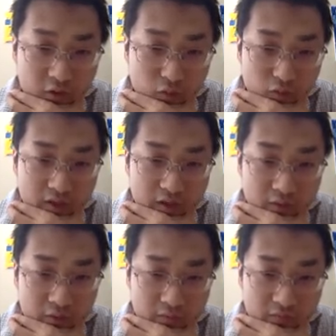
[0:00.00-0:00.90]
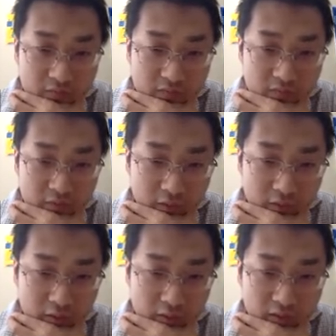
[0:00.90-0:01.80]
Whenever
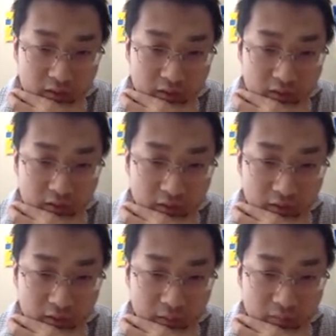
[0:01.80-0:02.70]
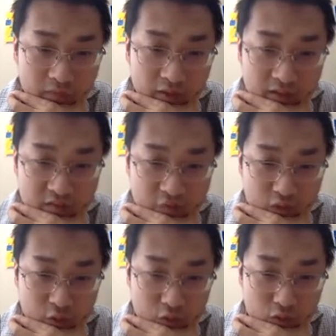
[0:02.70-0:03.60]
the
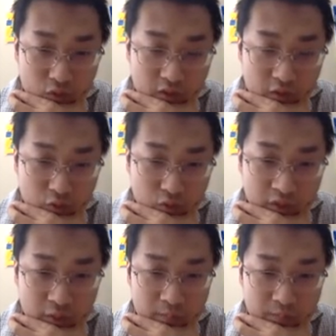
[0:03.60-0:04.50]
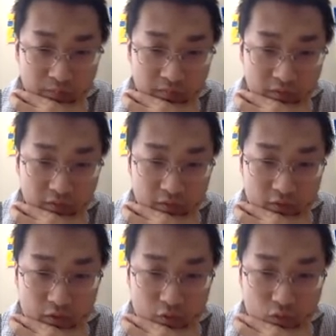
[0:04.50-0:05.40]
S3 equal to m,
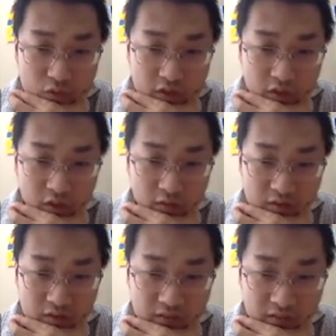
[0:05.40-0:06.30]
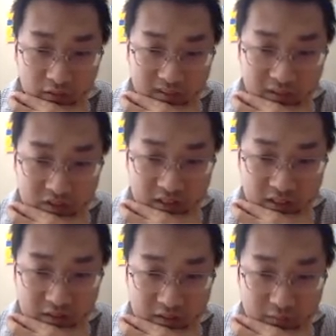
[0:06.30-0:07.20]
we can always find a
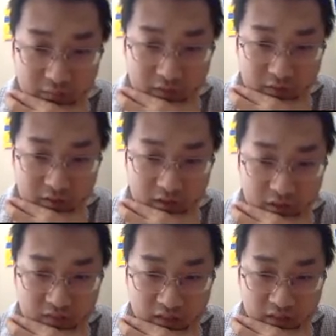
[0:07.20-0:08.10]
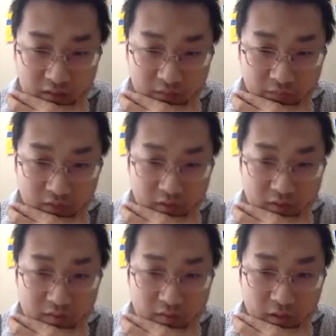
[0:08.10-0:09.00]
subset such that
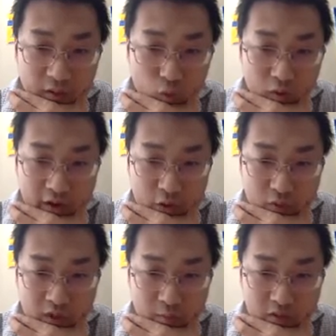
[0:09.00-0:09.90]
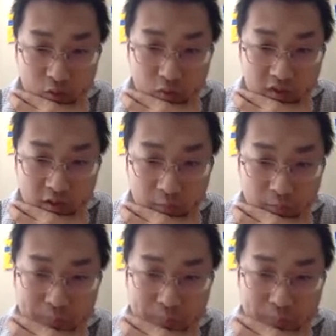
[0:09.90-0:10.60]
yum equals m.